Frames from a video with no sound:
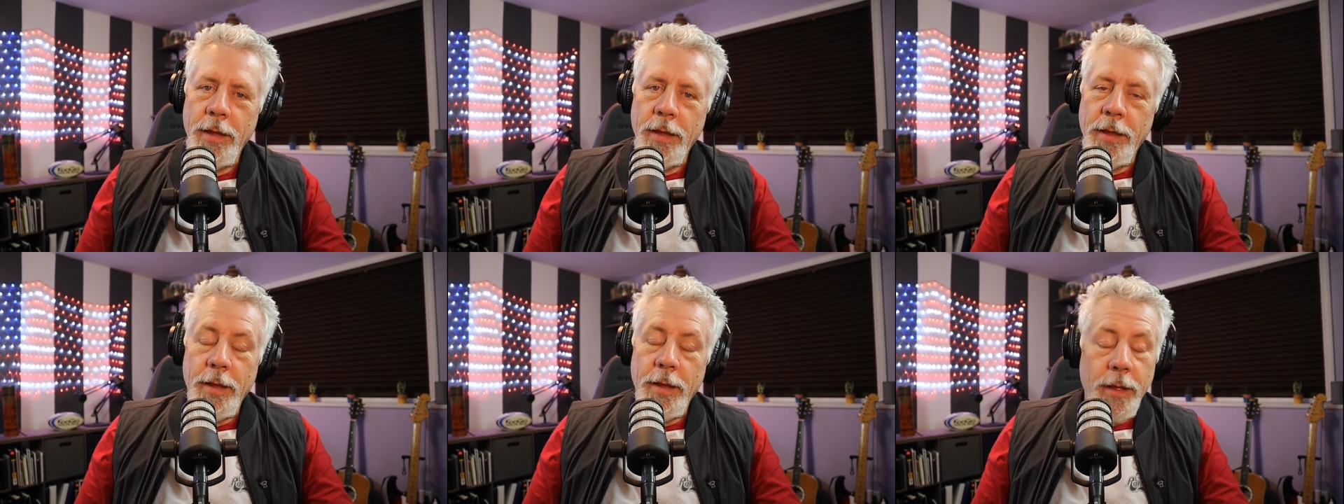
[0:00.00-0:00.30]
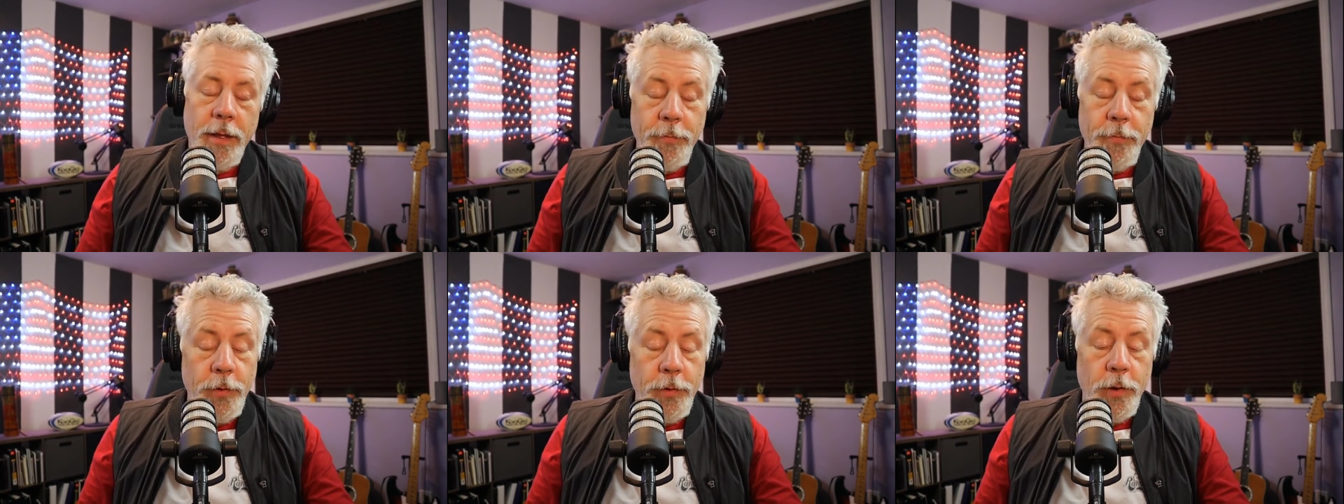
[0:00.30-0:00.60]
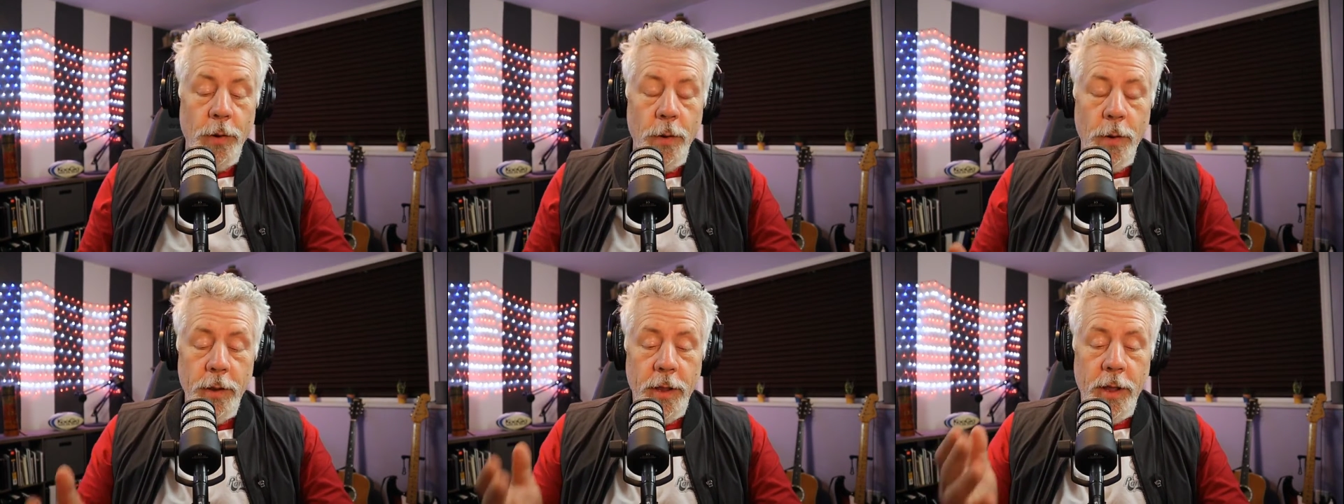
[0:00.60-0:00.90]
If
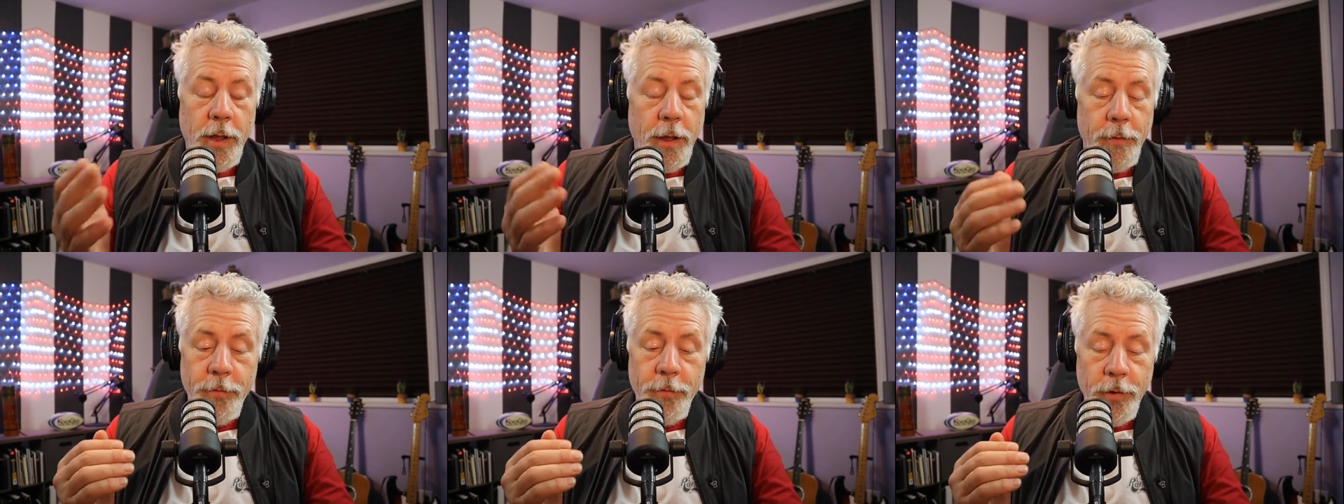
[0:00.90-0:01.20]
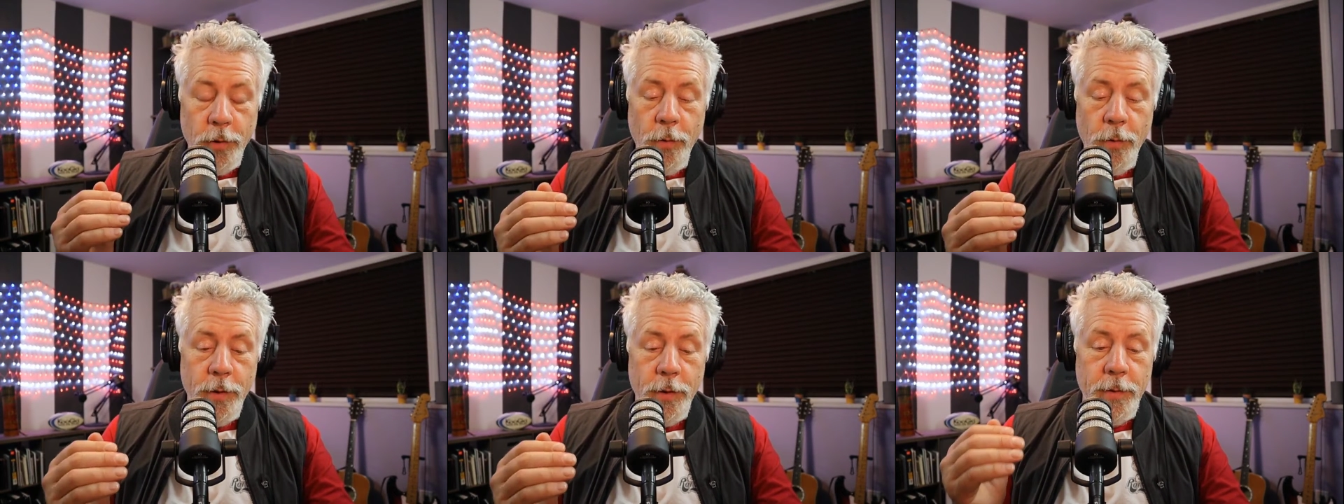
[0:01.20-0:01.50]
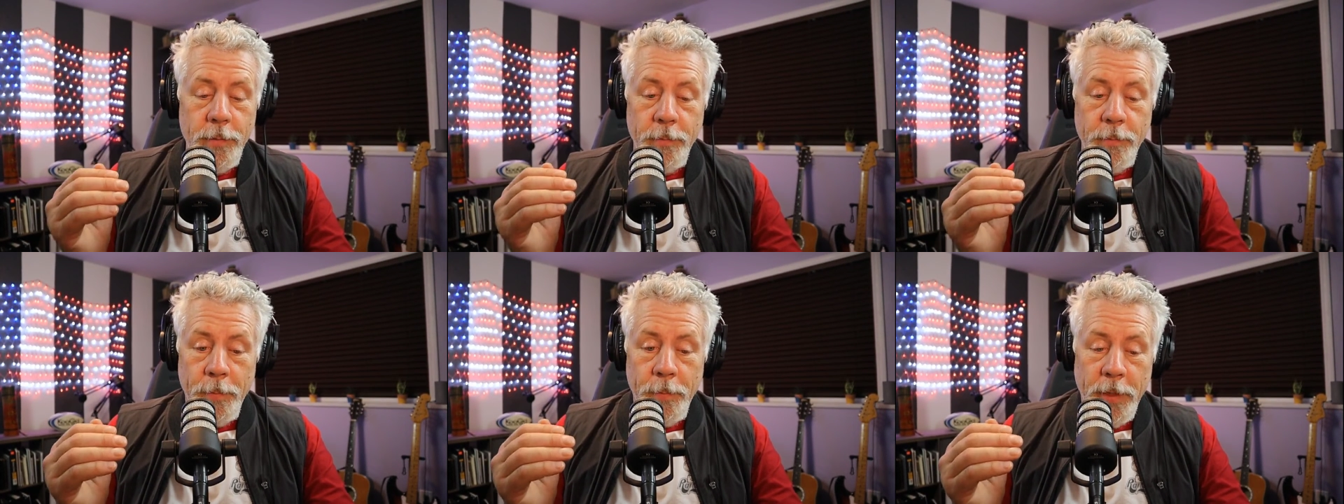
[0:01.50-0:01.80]

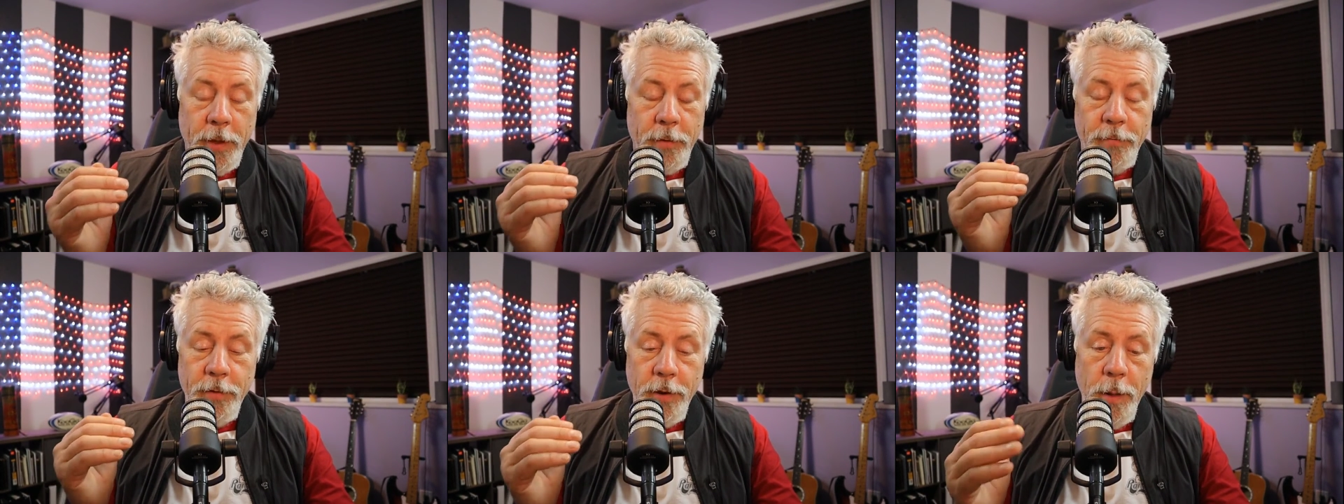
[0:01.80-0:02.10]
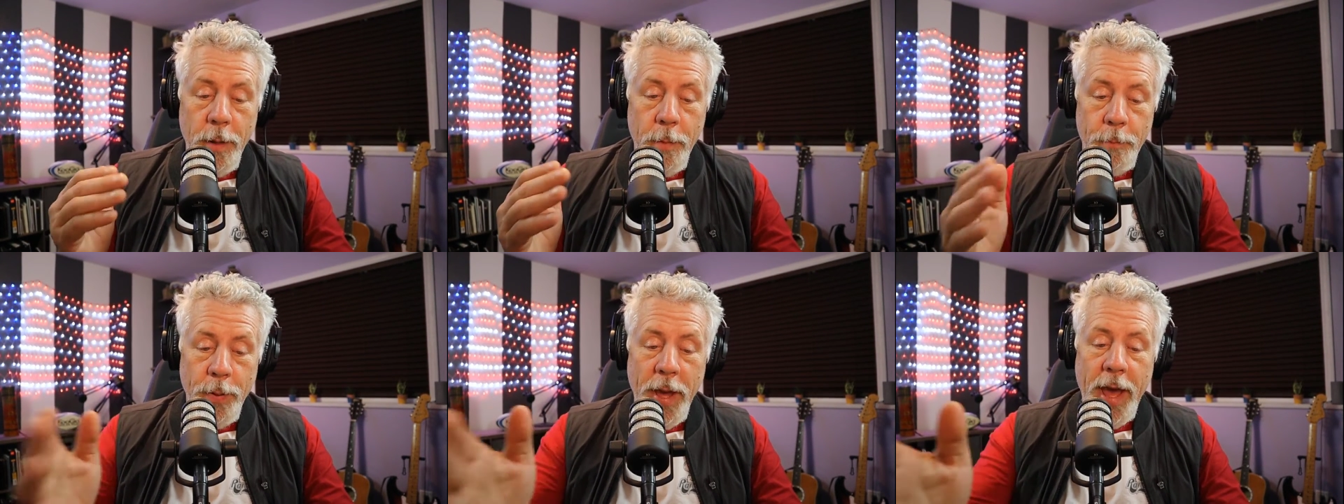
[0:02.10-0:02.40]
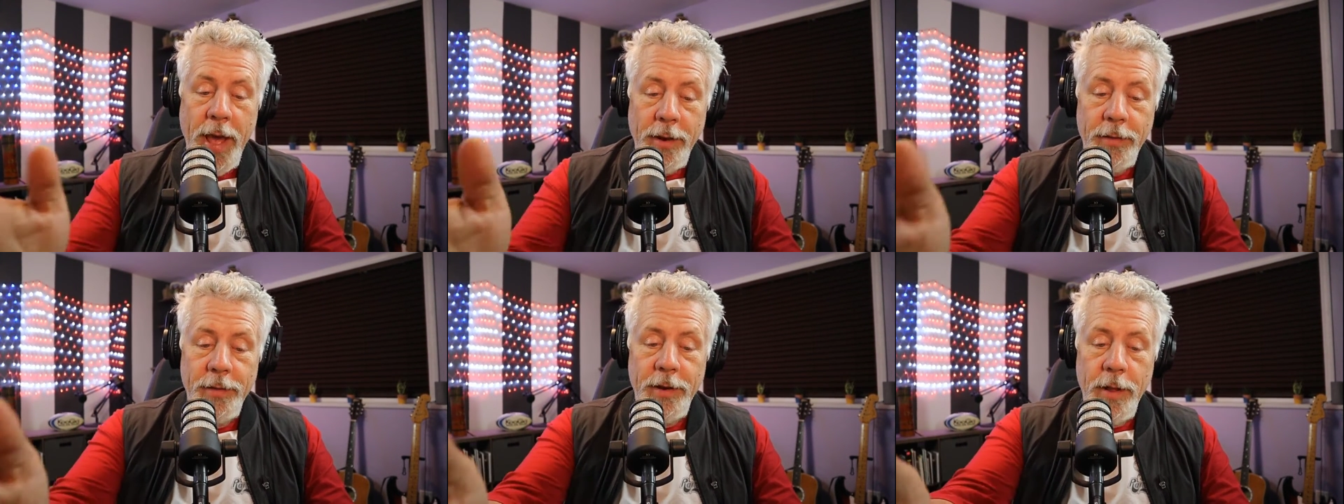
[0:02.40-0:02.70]
you're not
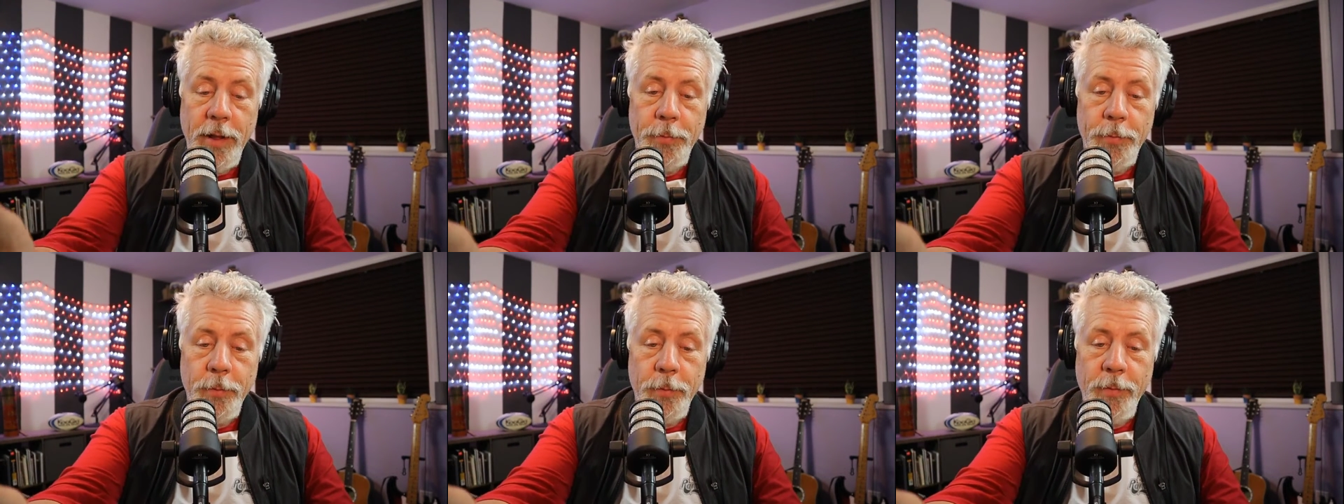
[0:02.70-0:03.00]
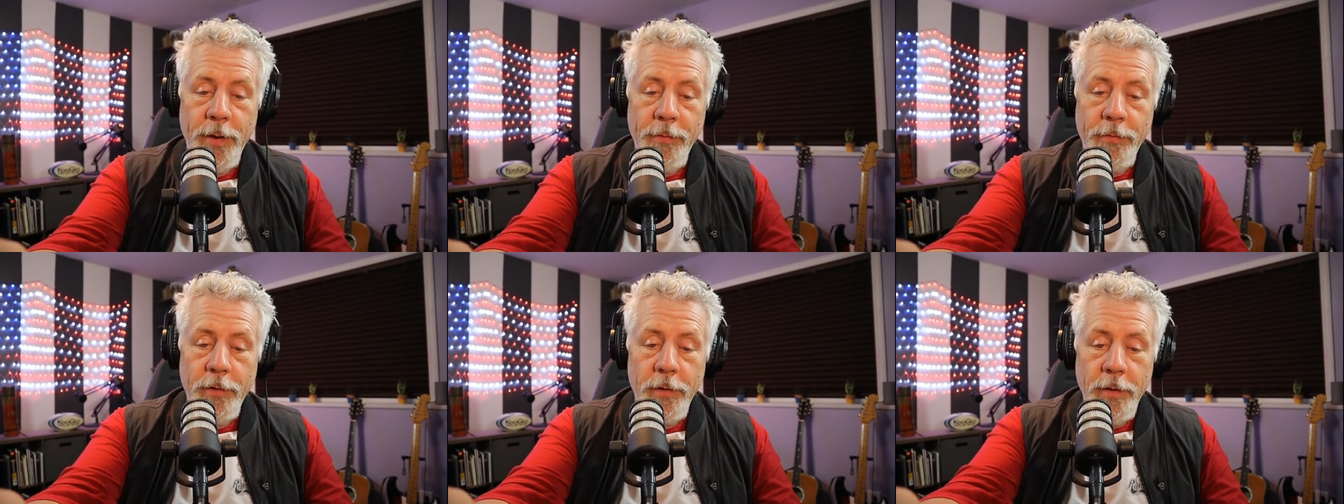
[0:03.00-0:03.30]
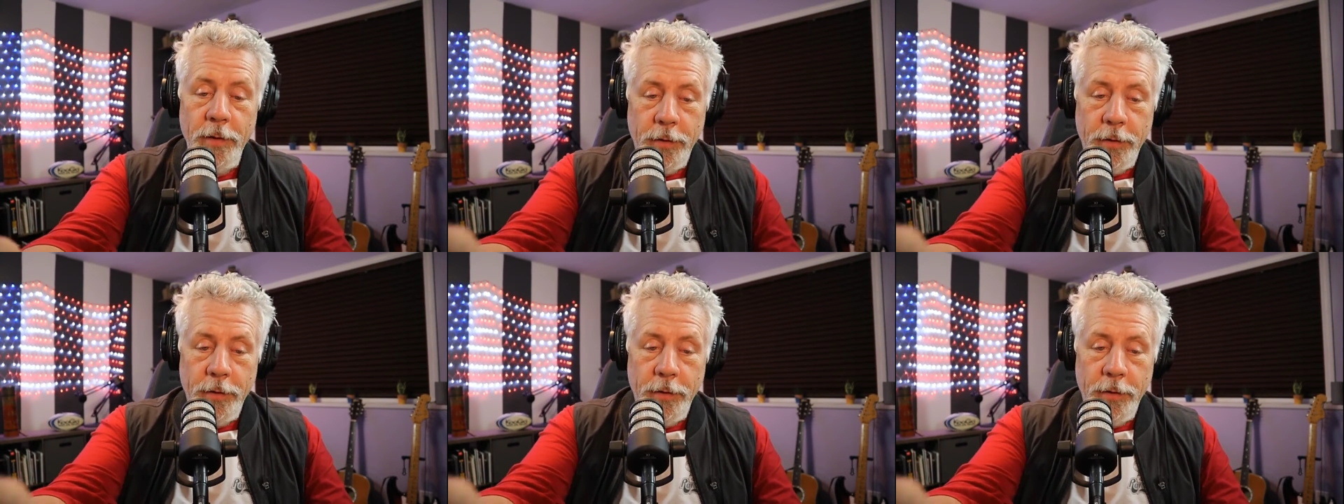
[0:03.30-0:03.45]
paddling up the river,